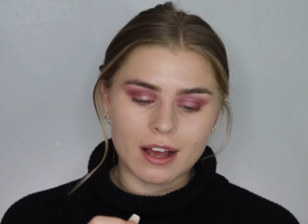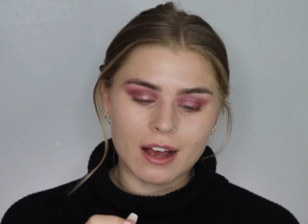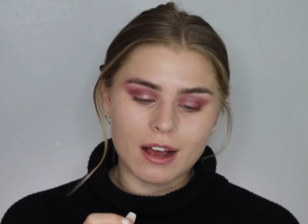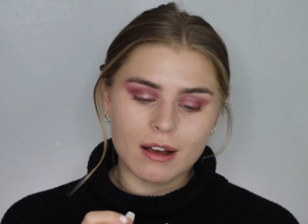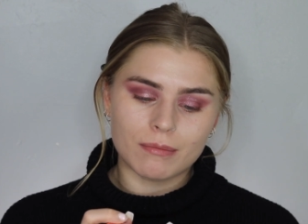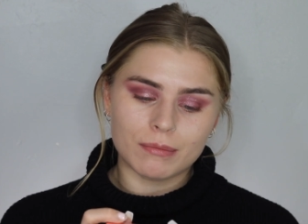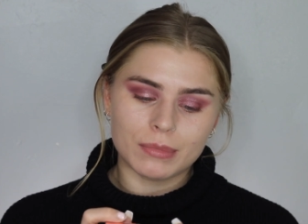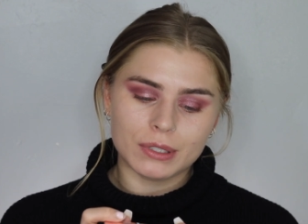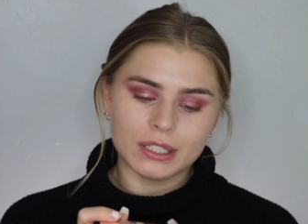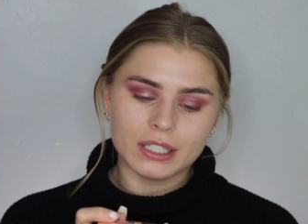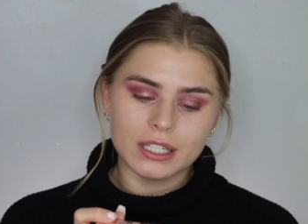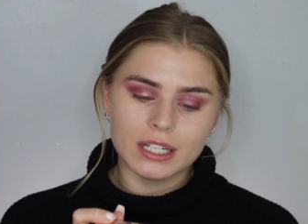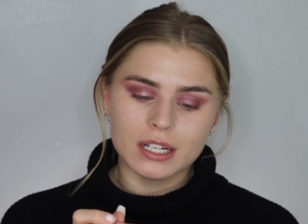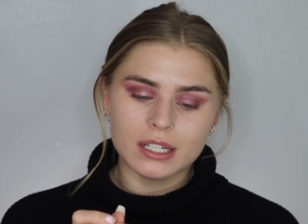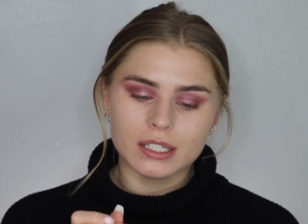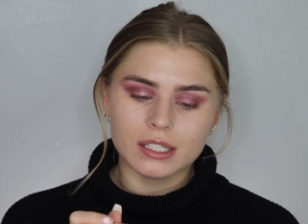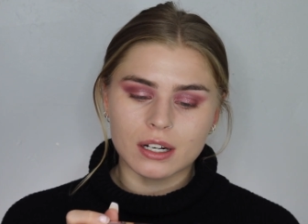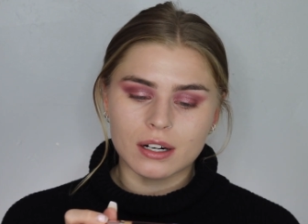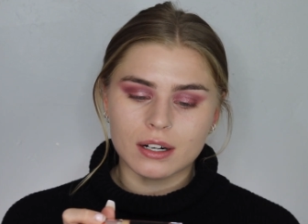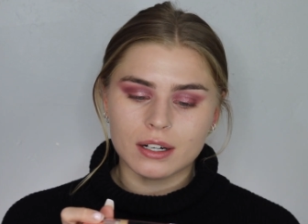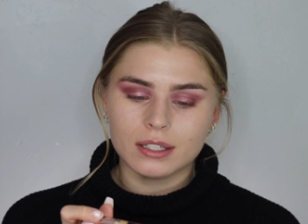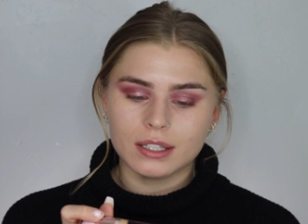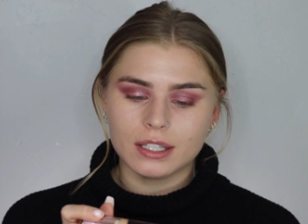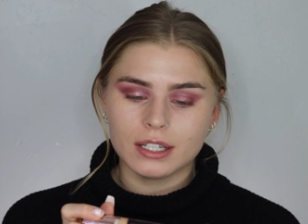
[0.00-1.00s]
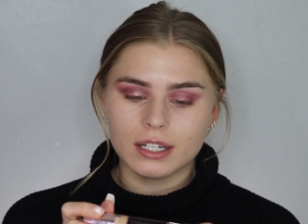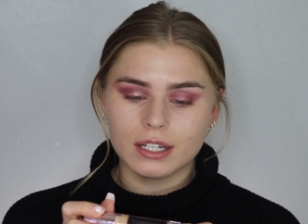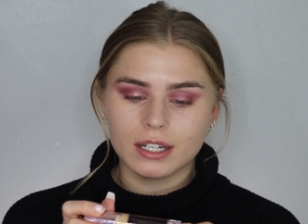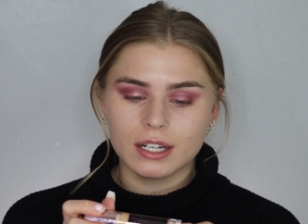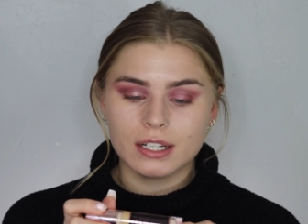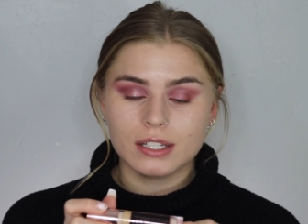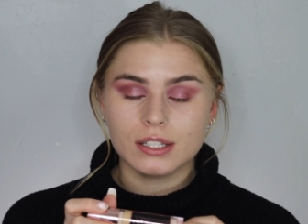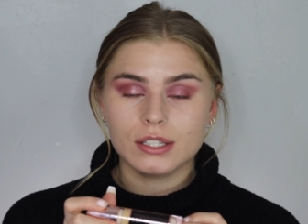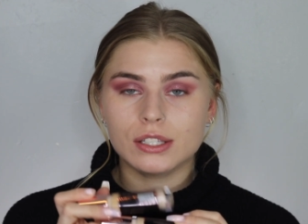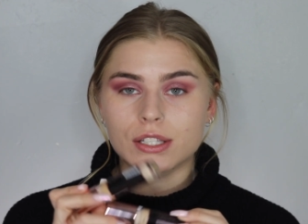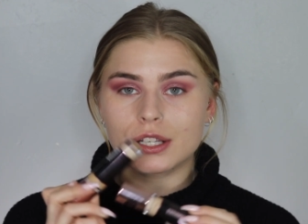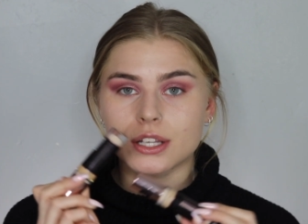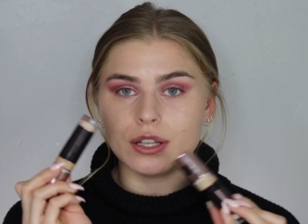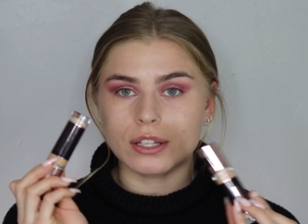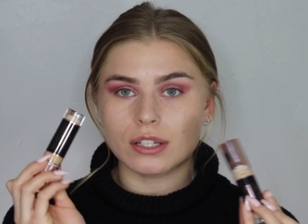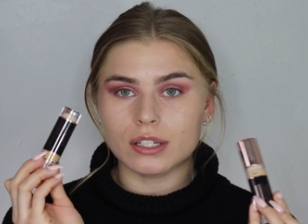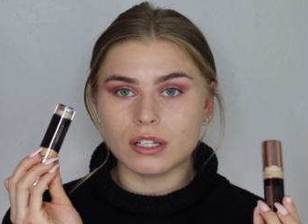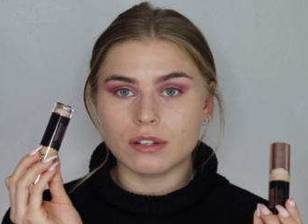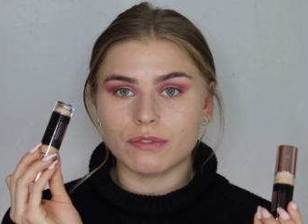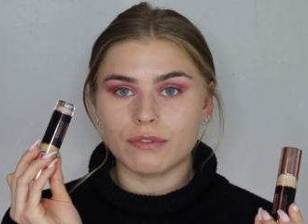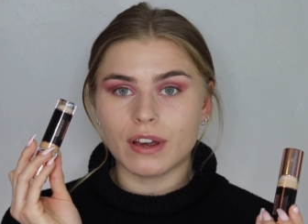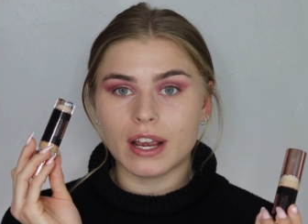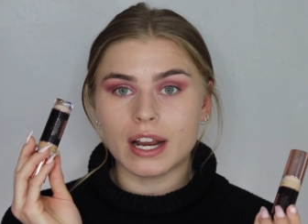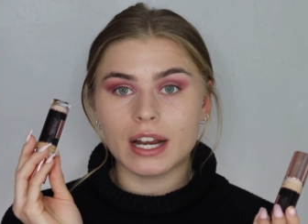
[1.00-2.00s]
But these are their Conceal and
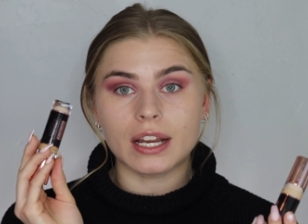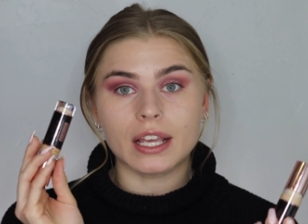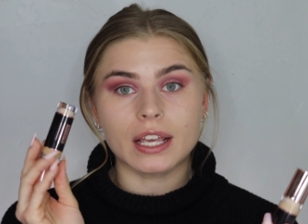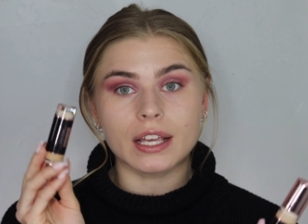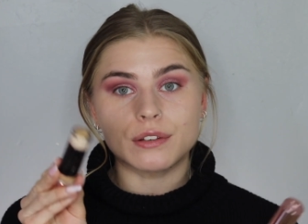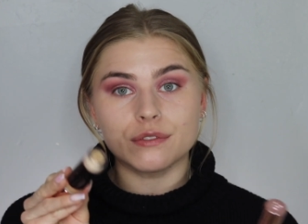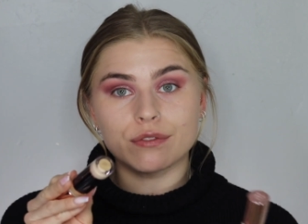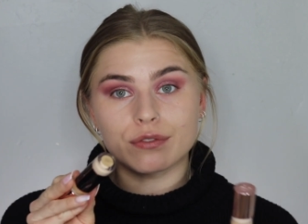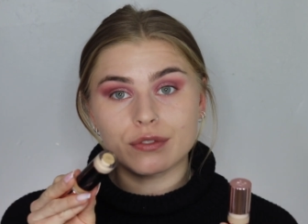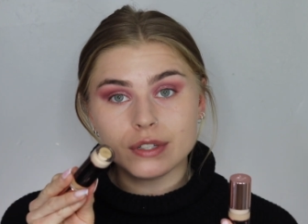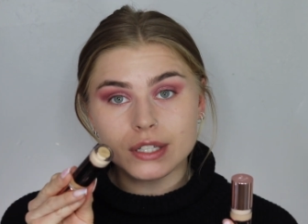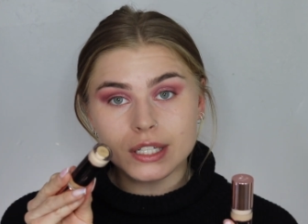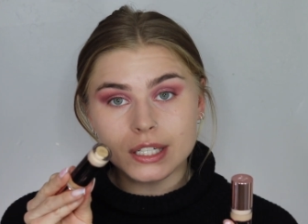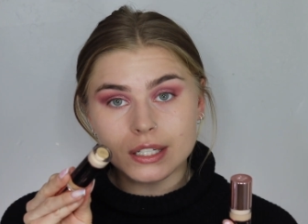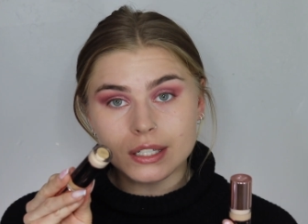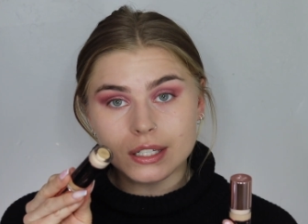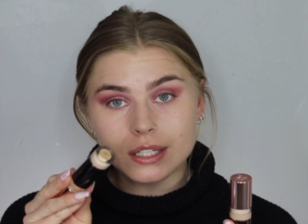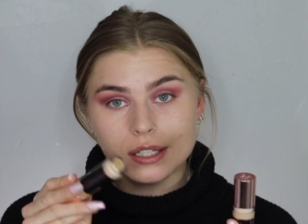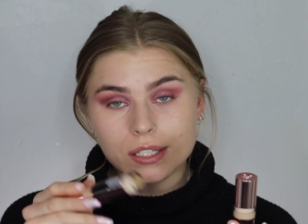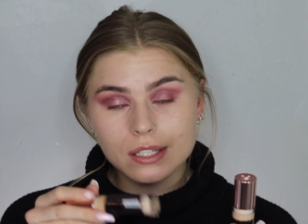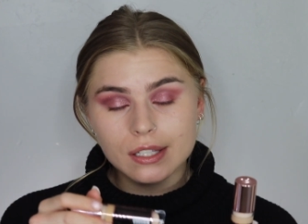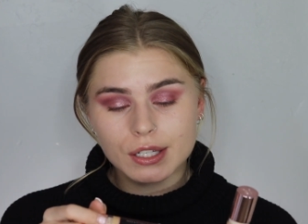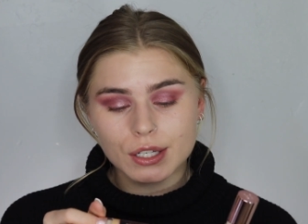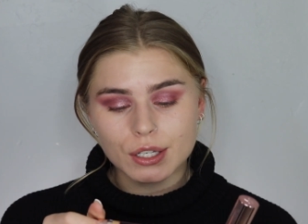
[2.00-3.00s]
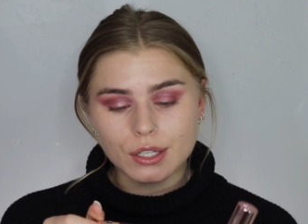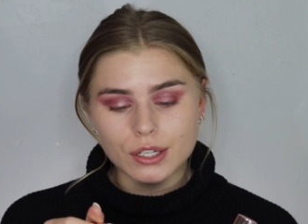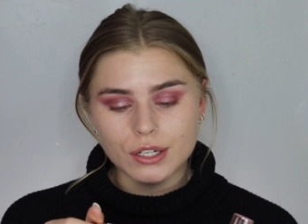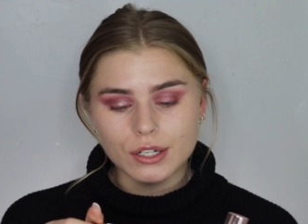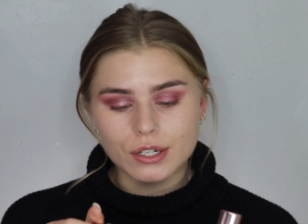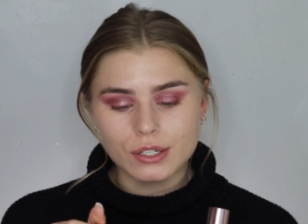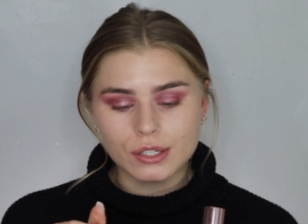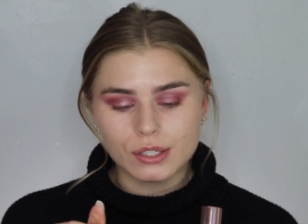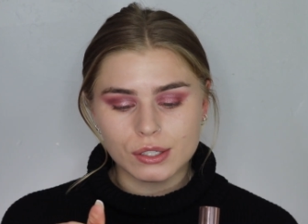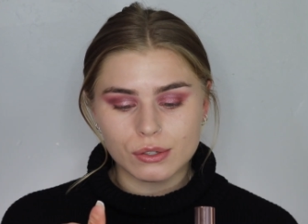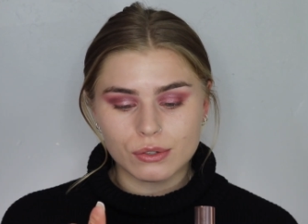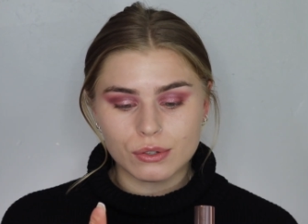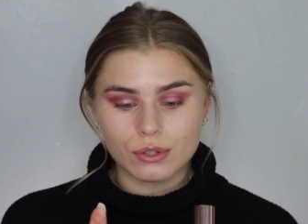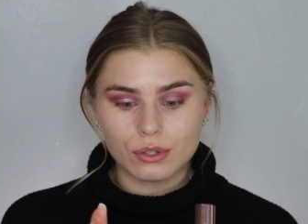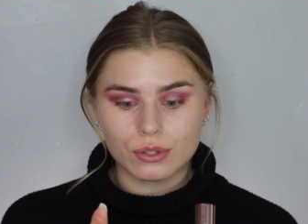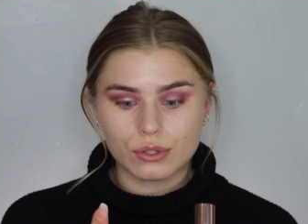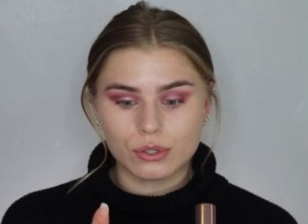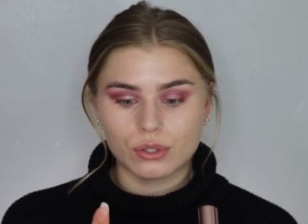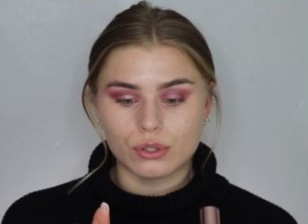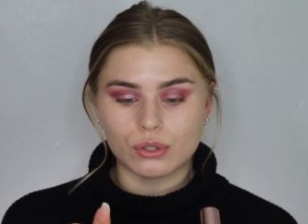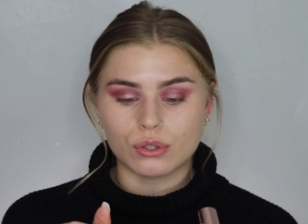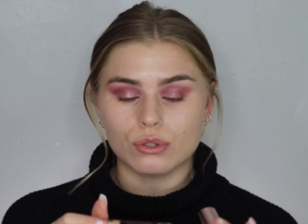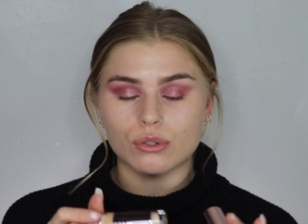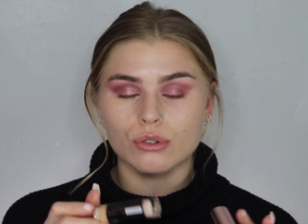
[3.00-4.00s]
Define Infinite concealers, so they're
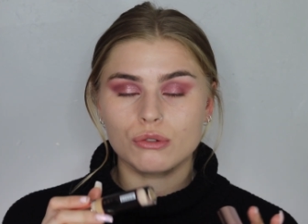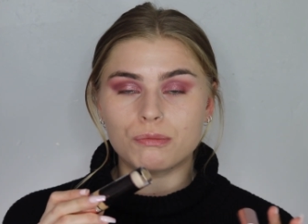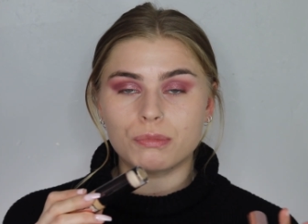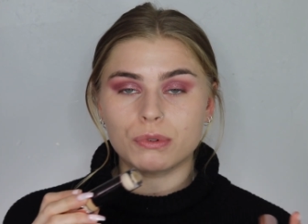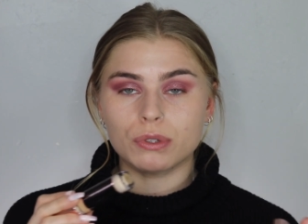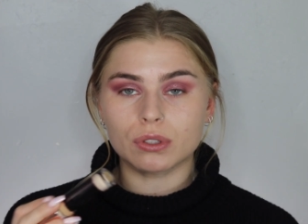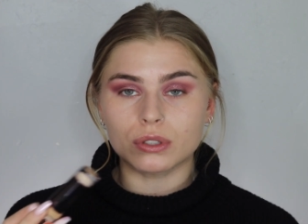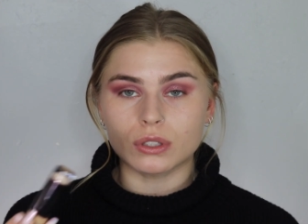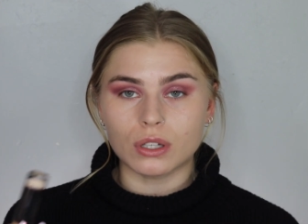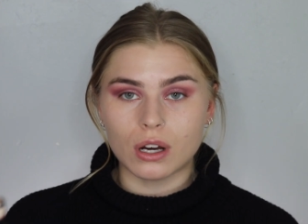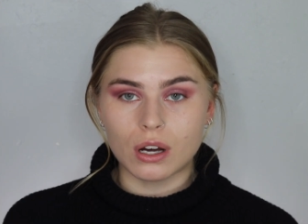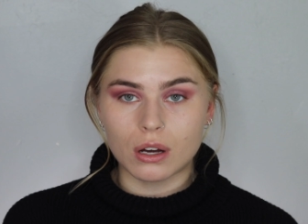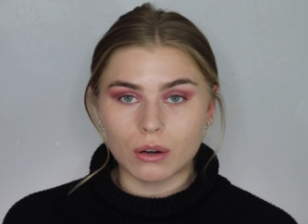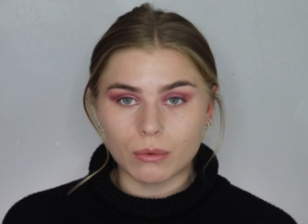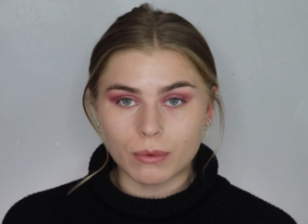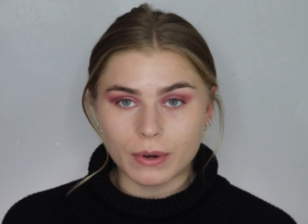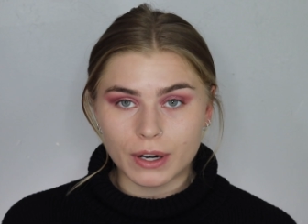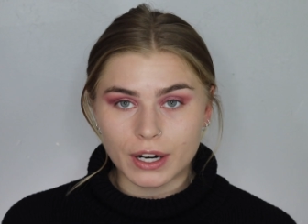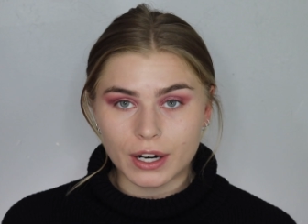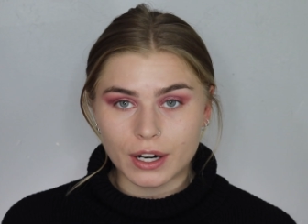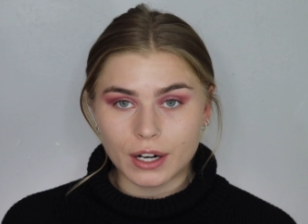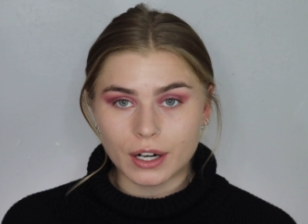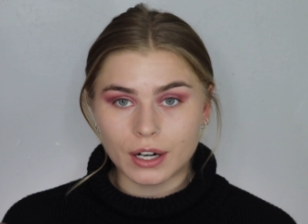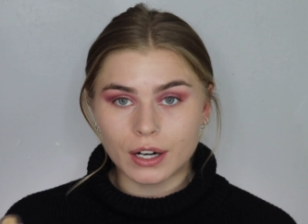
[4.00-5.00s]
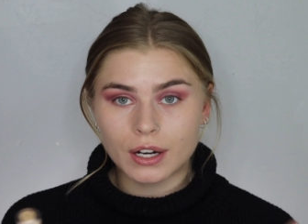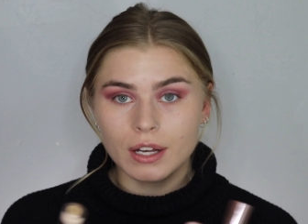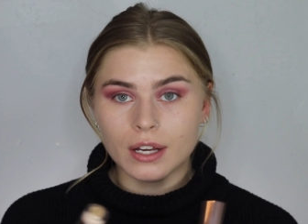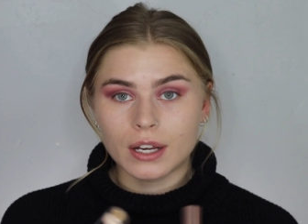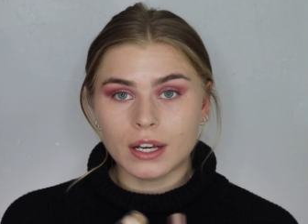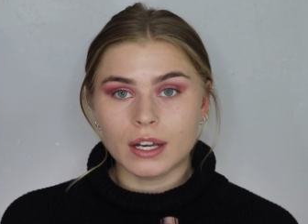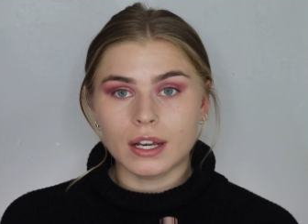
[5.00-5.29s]
super long wear,